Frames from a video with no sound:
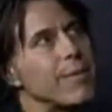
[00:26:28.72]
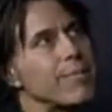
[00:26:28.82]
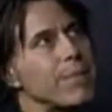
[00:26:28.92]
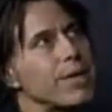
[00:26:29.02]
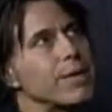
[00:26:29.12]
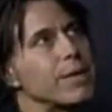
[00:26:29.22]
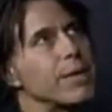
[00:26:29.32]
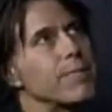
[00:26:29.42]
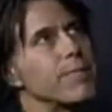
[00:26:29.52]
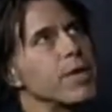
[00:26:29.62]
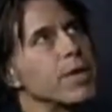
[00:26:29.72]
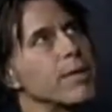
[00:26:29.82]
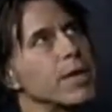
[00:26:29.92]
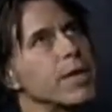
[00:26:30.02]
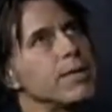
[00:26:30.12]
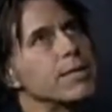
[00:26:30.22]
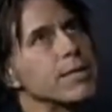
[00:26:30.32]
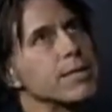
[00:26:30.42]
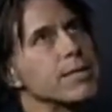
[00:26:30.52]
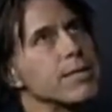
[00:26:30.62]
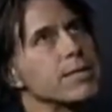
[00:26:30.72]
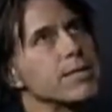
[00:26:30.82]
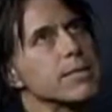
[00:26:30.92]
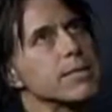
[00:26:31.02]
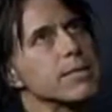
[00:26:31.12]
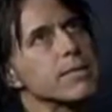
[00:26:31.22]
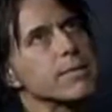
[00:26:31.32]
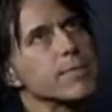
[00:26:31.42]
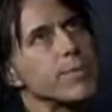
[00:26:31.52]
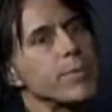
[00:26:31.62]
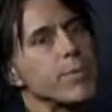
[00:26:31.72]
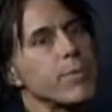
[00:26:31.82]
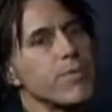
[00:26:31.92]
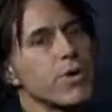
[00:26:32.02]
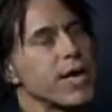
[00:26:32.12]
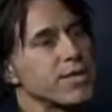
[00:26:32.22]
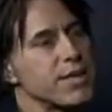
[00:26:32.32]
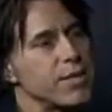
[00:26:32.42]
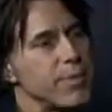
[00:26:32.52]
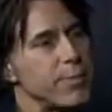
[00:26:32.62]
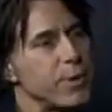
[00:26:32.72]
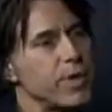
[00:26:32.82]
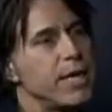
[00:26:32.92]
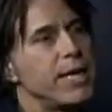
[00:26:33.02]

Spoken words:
basically, in the 60s, and people would protest, young people.